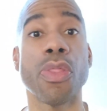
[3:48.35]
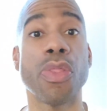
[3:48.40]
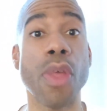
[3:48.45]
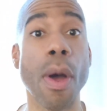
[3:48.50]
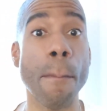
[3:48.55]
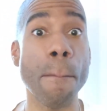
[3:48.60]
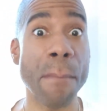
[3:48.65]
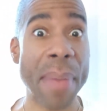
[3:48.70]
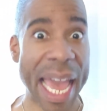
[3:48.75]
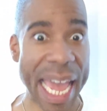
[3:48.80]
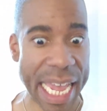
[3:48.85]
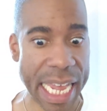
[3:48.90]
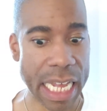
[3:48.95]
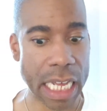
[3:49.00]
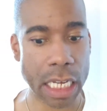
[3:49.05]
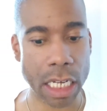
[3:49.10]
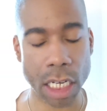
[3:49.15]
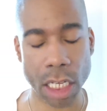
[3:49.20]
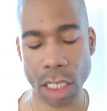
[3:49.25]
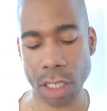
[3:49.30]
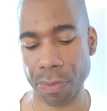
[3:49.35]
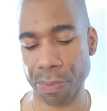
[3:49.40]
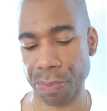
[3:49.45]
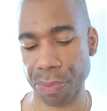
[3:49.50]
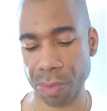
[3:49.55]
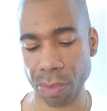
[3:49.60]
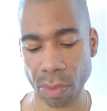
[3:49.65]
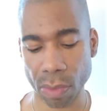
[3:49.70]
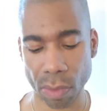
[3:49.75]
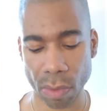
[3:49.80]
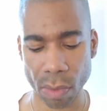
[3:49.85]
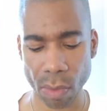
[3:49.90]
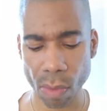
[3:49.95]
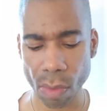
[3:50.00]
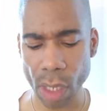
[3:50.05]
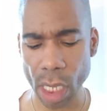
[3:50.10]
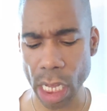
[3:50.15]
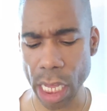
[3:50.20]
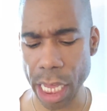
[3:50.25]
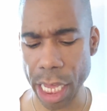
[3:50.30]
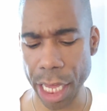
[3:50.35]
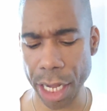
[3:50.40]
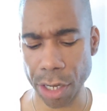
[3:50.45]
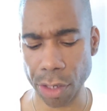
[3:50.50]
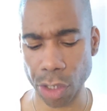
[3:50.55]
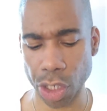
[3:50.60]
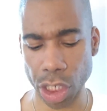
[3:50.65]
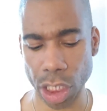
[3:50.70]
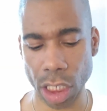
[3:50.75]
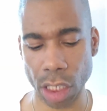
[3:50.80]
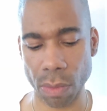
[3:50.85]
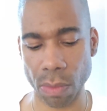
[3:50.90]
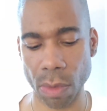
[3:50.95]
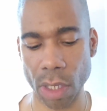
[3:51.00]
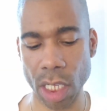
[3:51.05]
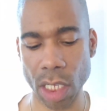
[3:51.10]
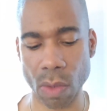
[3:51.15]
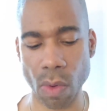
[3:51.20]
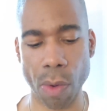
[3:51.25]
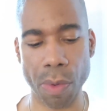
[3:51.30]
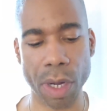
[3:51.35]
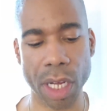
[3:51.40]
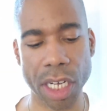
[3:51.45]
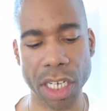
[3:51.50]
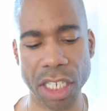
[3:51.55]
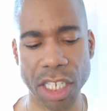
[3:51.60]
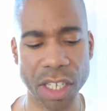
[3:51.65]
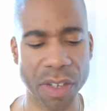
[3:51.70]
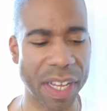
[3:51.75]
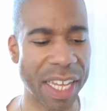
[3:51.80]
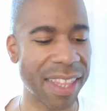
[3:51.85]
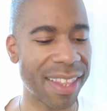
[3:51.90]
the main energy is what we're going to do.